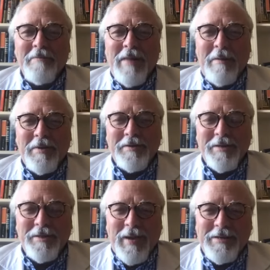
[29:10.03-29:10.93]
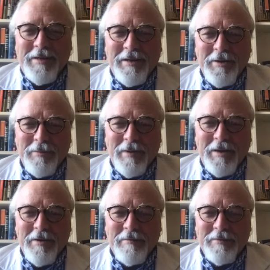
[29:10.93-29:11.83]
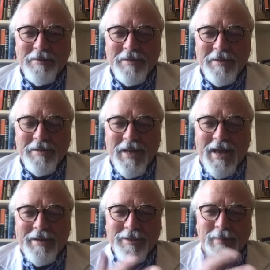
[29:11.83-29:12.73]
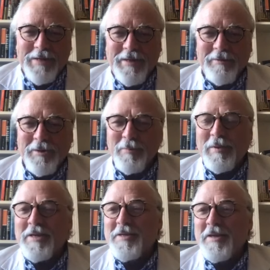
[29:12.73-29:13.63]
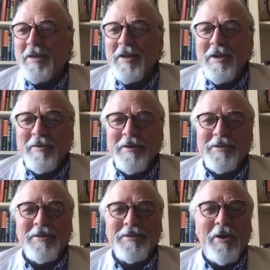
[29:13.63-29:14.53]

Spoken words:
members, especially at your big conferences, and especially with you personally, Richard.